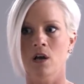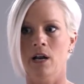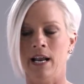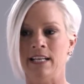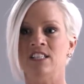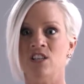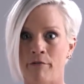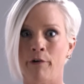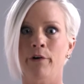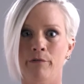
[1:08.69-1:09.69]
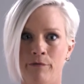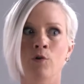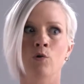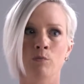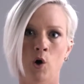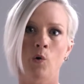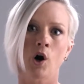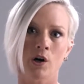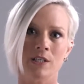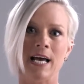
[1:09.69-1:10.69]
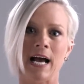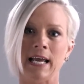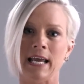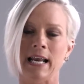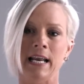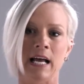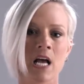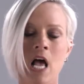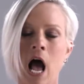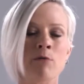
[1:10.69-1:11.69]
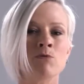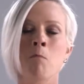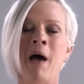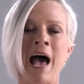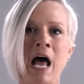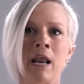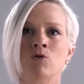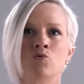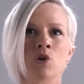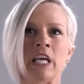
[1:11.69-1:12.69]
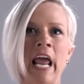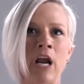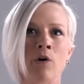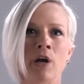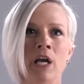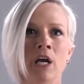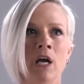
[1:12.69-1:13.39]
and had suffered a full-blown heart attack, and I was mad, I was really angry,